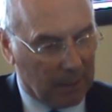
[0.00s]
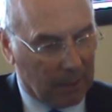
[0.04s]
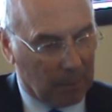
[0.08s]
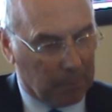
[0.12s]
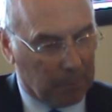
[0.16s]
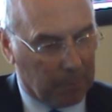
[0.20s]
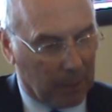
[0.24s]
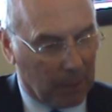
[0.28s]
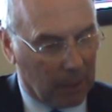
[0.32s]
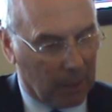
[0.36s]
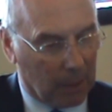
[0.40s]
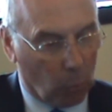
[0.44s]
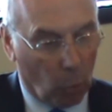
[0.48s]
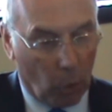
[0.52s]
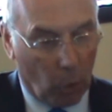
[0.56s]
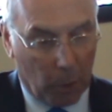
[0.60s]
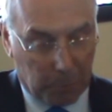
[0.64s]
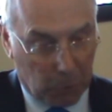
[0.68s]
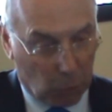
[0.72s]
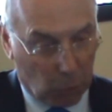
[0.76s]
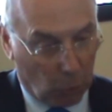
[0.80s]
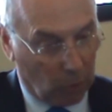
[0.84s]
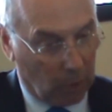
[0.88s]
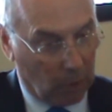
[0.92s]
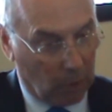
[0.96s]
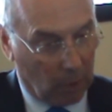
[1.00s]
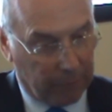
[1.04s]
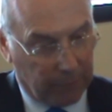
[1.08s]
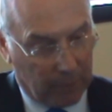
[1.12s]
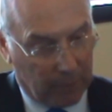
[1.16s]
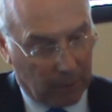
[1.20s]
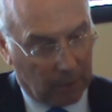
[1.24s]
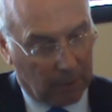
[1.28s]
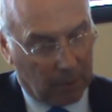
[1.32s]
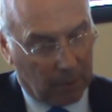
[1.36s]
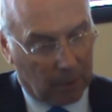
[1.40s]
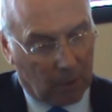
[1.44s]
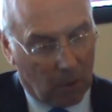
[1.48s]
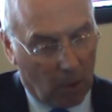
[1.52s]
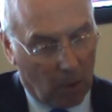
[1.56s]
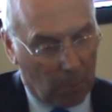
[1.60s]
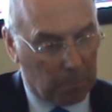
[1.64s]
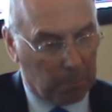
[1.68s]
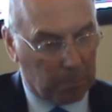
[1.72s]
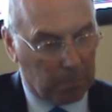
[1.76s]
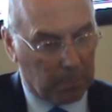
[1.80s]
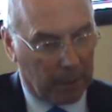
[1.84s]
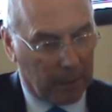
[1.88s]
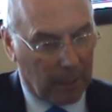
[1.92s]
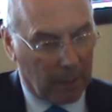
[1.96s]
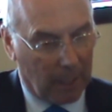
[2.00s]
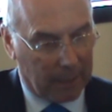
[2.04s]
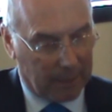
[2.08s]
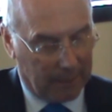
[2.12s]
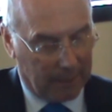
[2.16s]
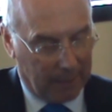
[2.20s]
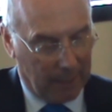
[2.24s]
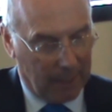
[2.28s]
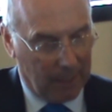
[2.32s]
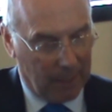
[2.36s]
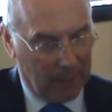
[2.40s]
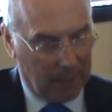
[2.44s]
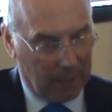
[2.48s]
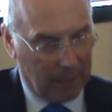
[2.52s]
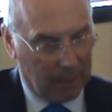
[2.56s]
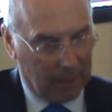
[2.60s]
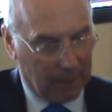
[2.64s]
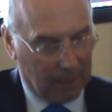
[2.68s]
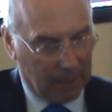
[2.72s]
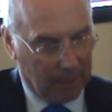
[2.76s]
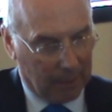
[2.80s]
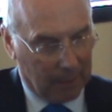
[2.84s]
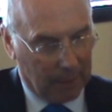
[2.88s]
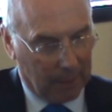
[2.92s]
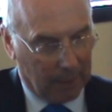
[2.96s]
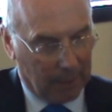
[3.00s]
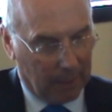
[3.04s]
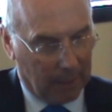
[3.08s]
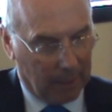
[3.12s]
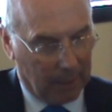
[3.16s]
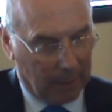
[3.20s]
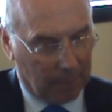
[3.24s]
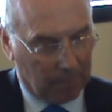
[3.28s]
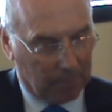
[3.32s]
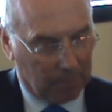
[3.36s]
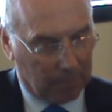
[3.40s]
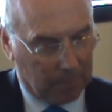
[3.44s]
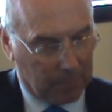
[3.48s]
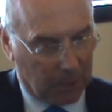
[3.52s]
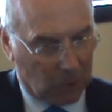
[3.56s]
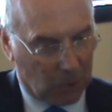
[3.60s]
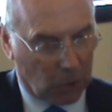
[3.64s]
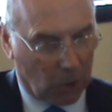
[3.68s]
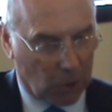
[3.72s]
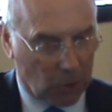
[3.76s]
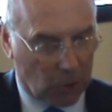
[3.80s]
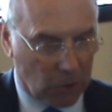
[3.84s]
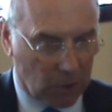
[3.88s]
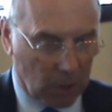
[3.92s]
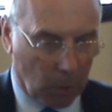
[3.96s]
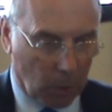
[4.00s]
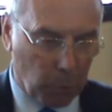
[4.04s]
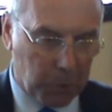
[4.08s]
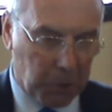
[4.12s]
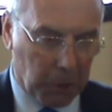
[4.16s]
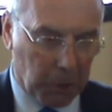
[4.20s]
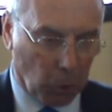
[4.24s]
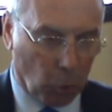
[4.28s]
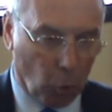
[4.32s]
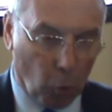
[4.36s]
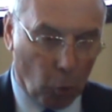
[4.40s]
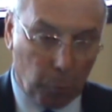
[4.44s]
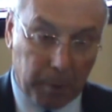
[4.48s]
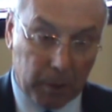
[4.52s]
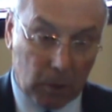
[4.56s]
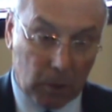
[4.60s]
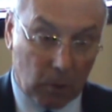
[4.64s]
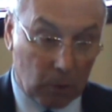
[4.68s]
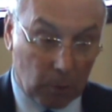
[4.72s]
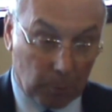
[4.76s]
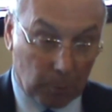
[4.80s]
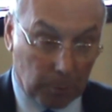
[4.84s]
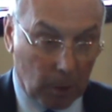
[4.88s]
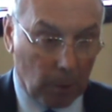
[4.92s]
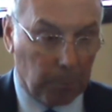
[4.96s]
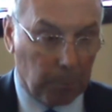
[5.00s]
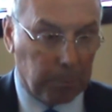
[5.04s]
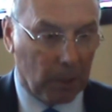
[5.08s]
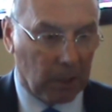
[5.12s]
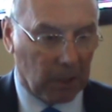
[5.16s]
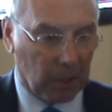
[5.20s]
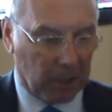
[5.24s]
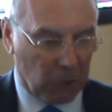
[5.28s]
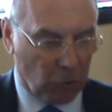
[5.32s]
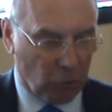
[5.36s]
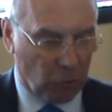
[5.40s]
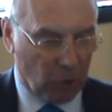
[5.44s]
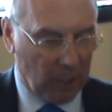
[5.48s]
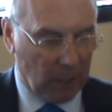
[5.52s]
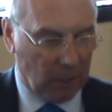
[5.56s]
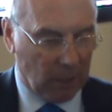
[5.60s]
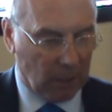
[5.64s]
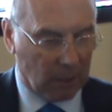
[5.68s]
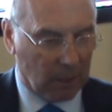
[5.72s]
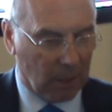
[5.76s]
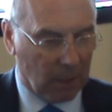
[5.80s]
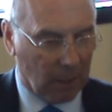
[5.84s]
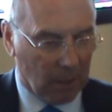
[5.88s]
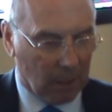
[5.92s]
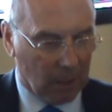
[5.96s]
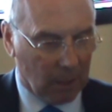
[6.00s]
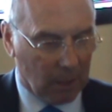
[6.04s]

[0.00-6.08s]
But Watty was good enough to come. But that day, the surgeon said I wouldn't go because I was completely drained.